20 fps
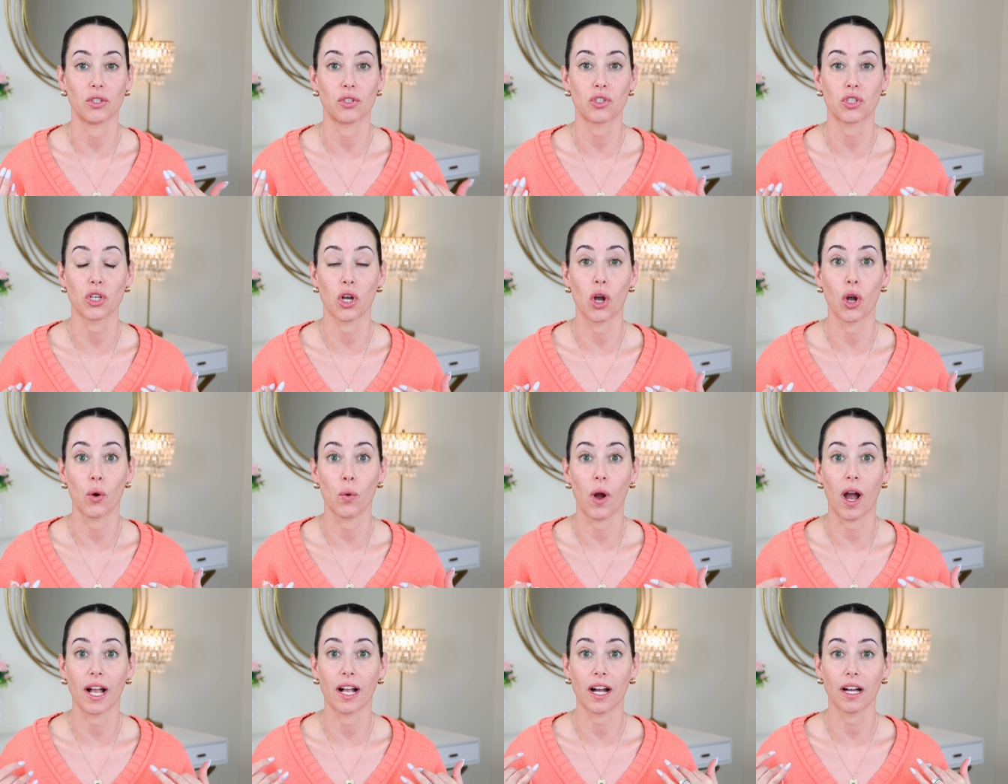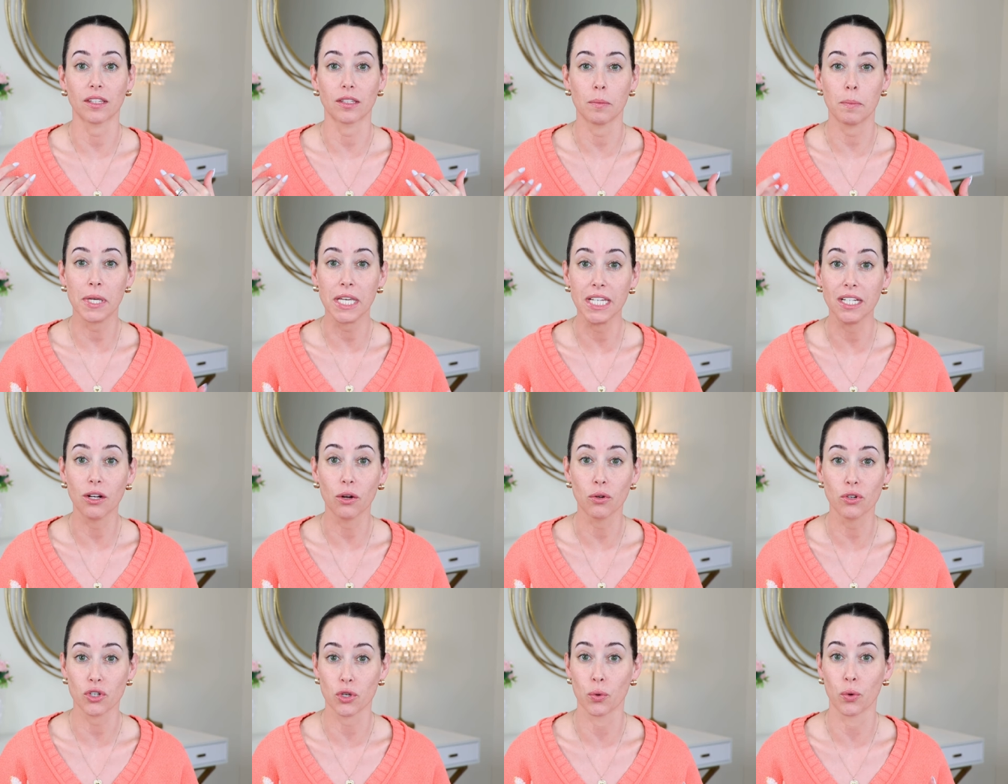So I got the
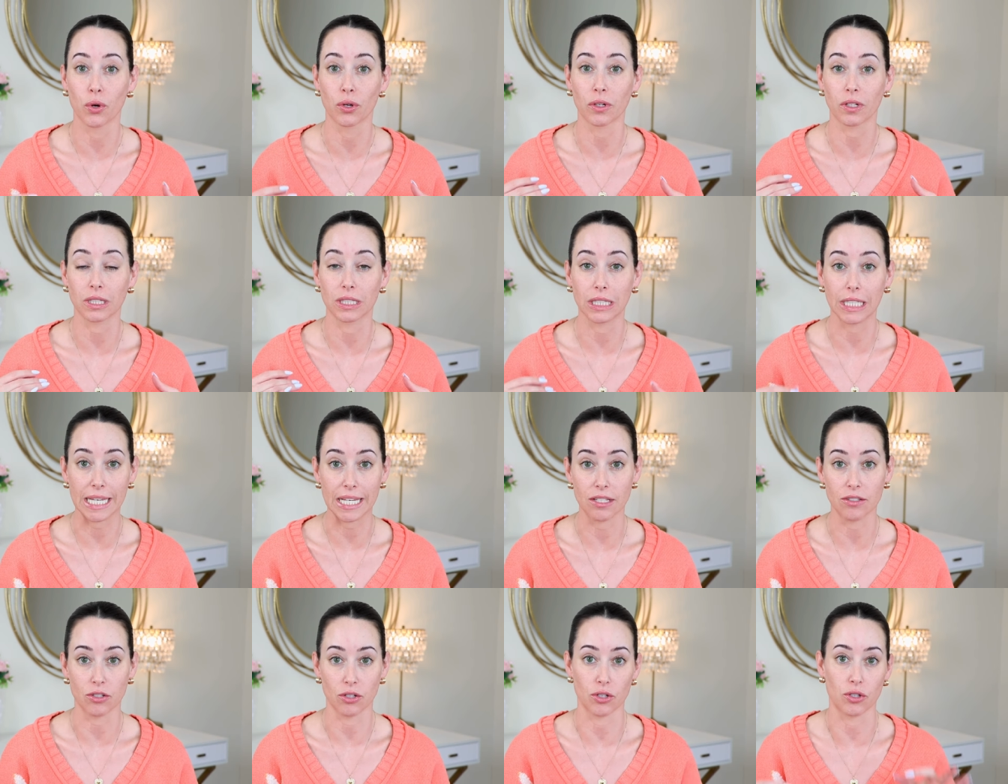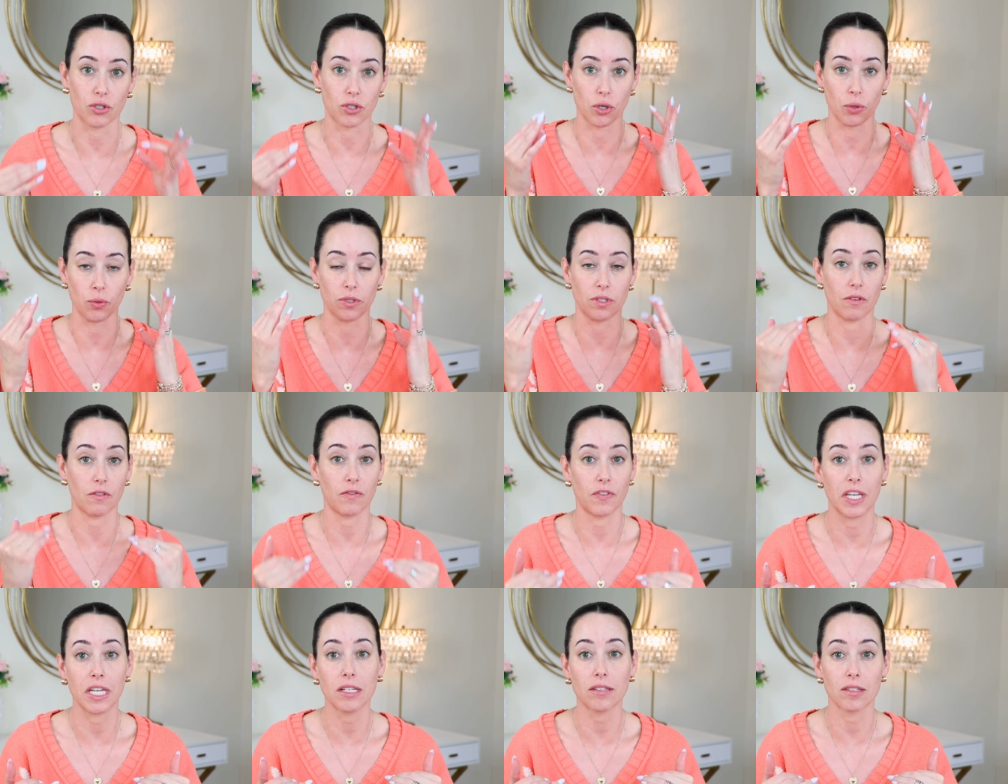PicoSure laser. So it's a
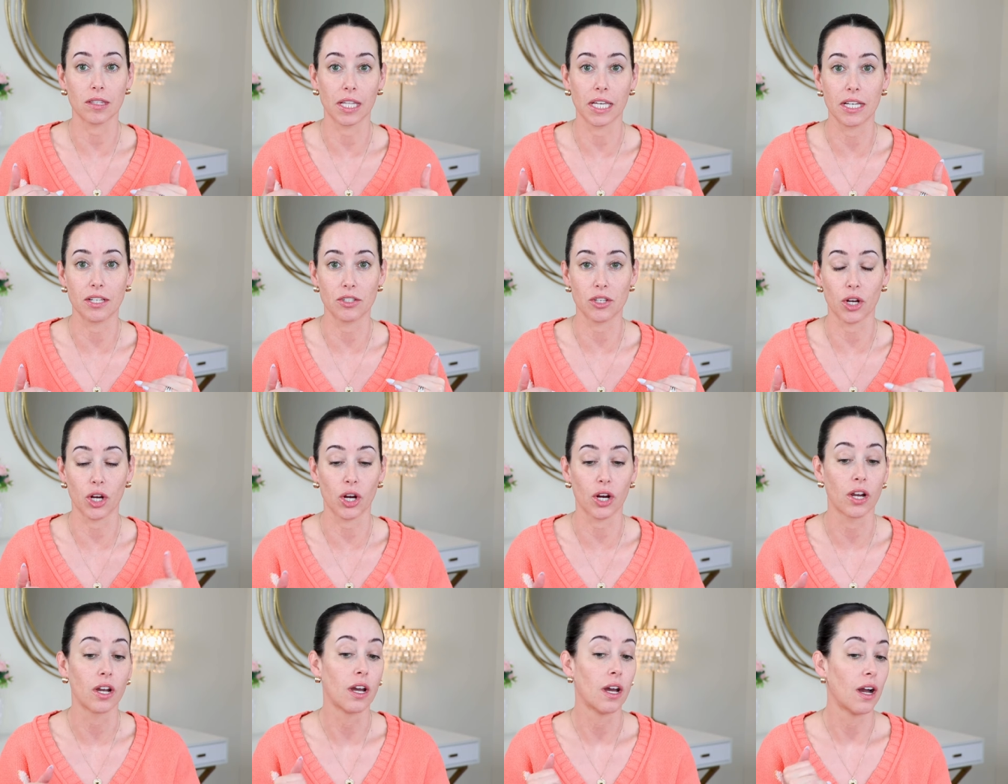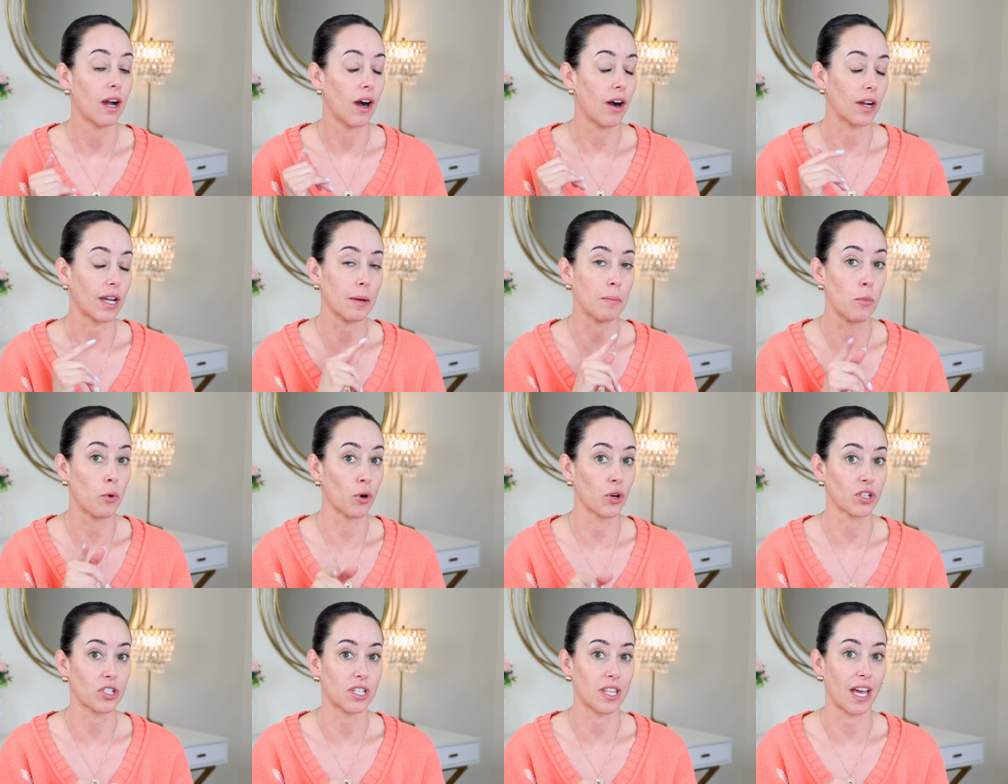face laser. I'll get
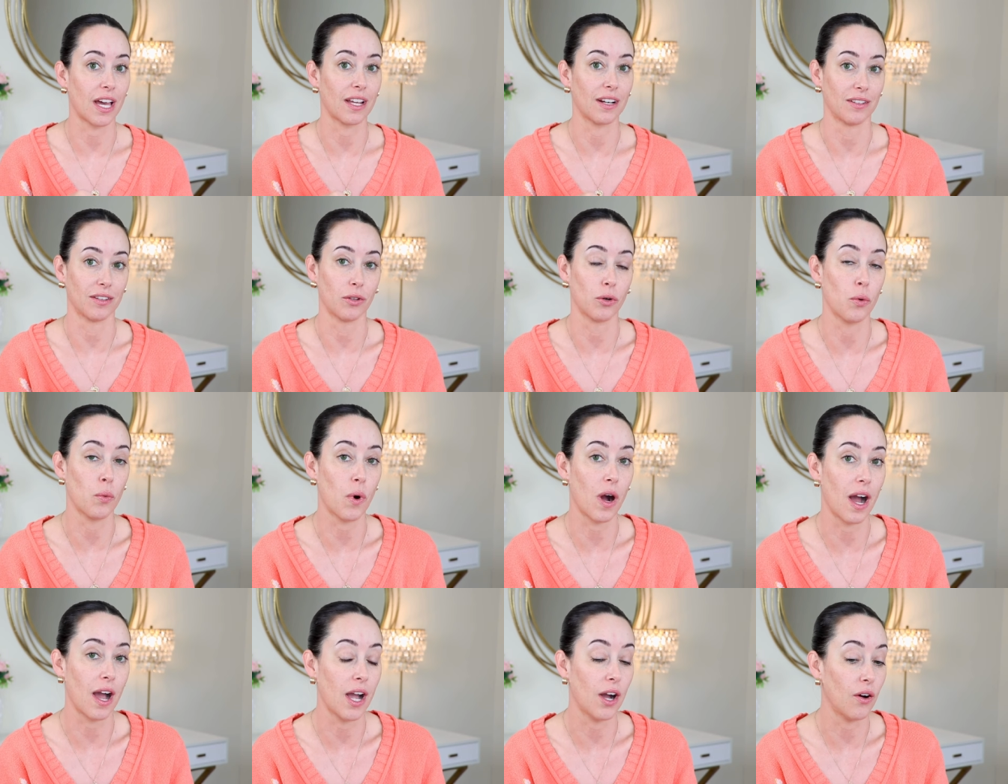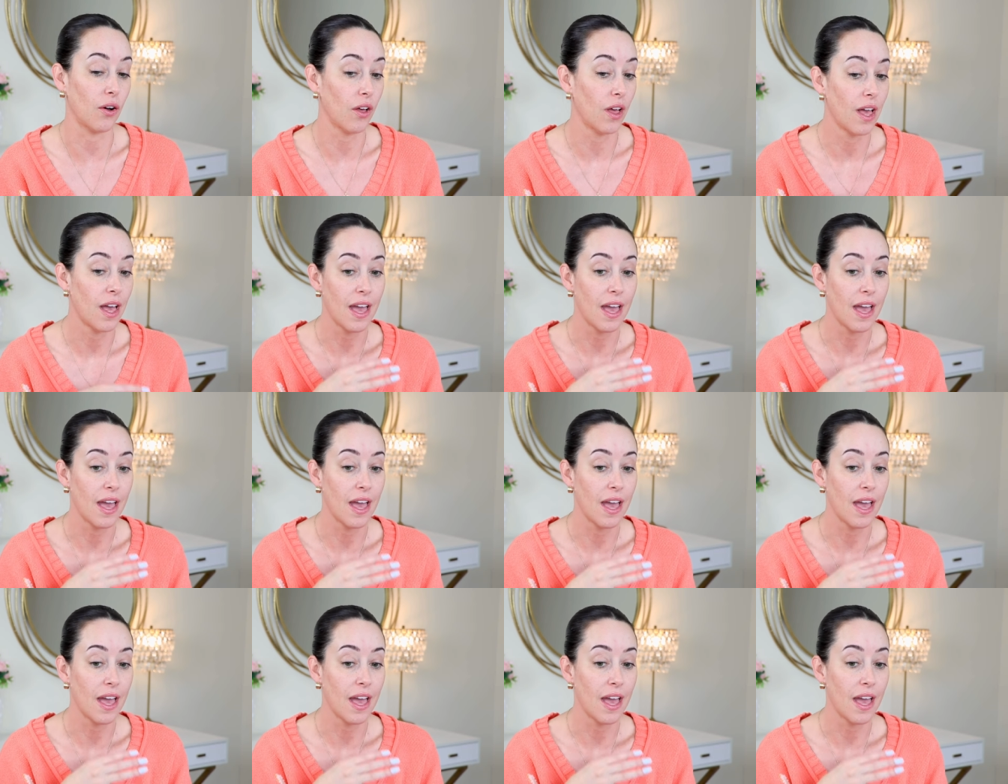more into that in a little while.